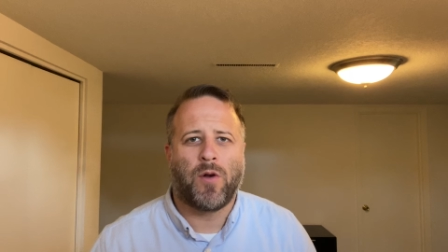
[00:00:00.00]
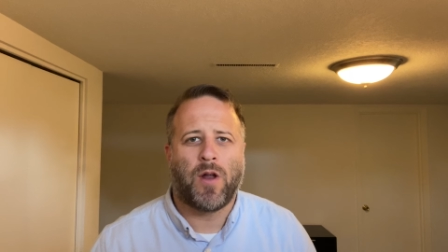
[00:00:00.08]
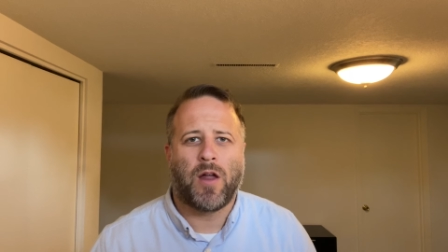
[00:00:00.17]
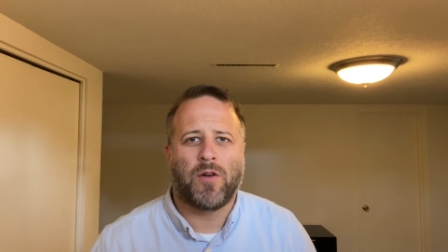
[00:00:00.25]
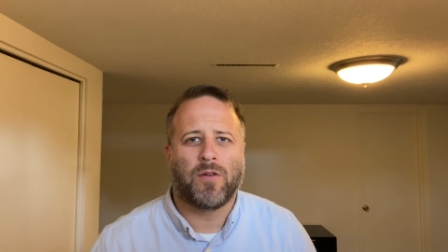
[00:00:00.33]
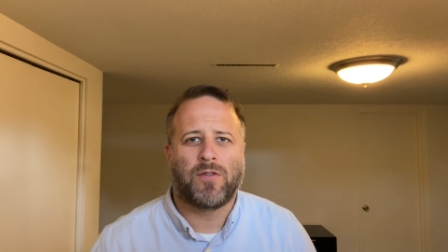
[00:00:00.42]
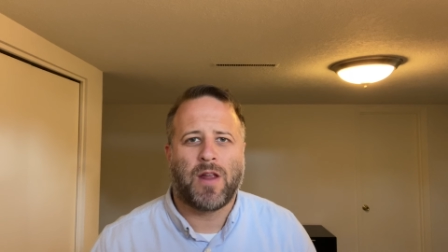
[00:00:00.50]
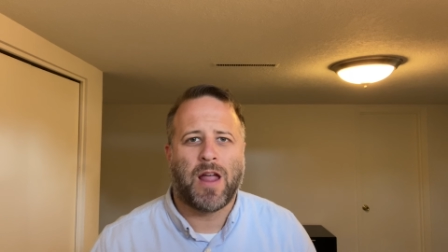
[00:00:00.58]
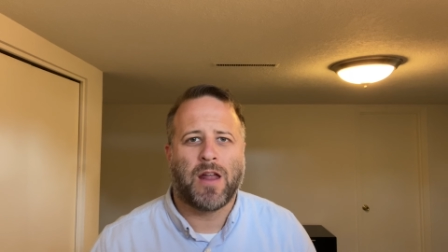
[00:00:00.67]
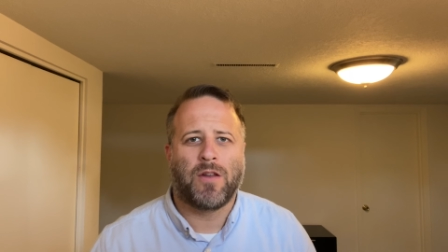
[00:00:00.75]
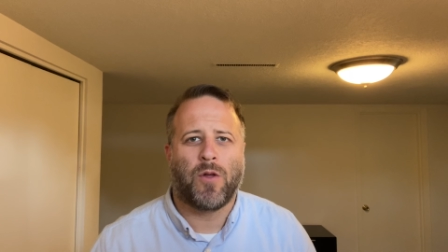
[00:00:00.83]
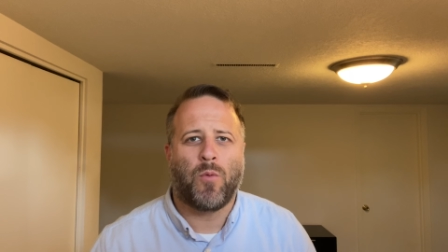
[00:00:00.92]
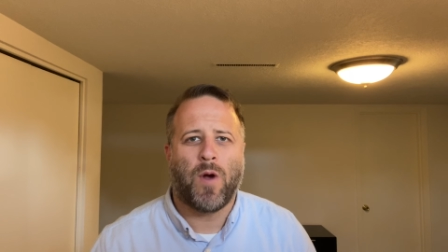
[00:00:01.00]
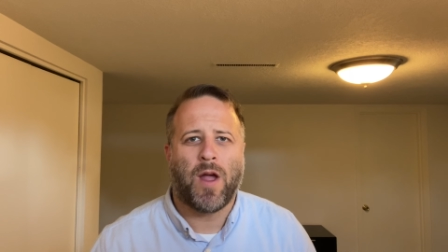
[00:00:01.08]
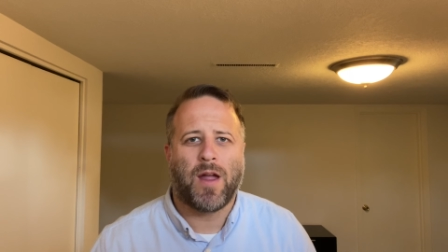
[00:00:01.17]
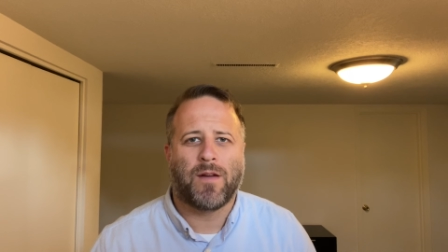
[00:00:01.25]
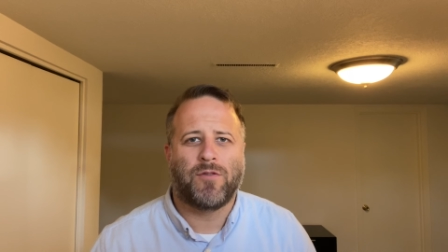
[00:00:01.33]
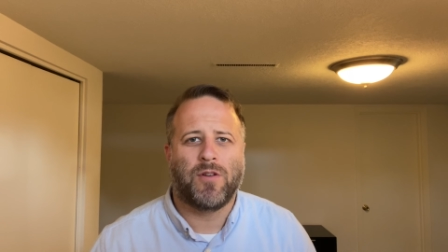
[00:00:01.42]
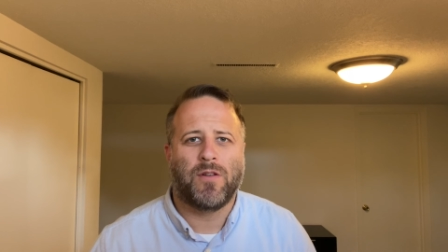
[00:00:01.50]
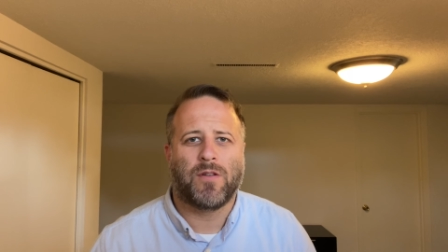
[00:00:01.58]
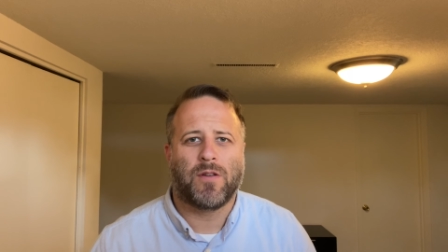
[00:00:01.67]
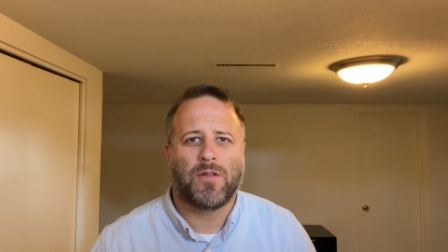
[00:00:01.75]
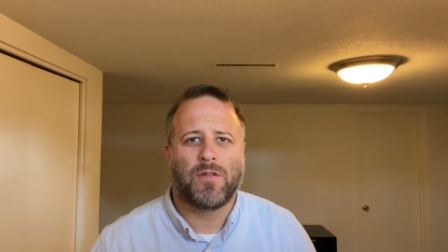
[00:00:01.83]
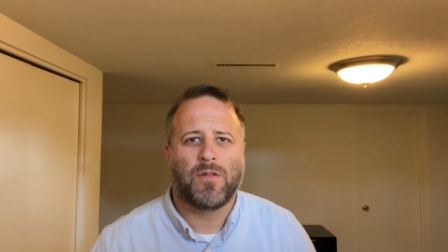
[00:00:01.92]
understand the way of
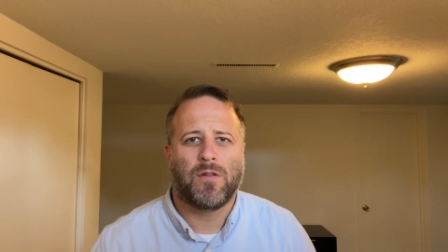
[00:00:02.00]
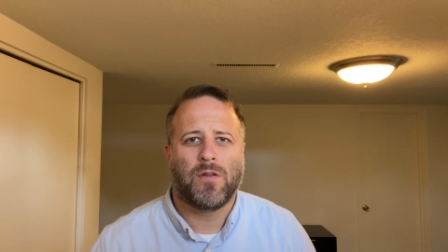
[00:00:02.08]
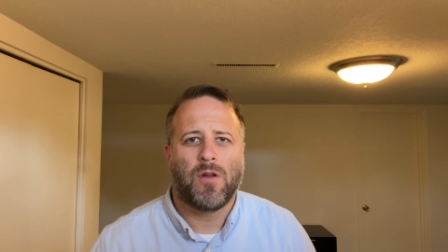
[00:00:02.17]
Jesus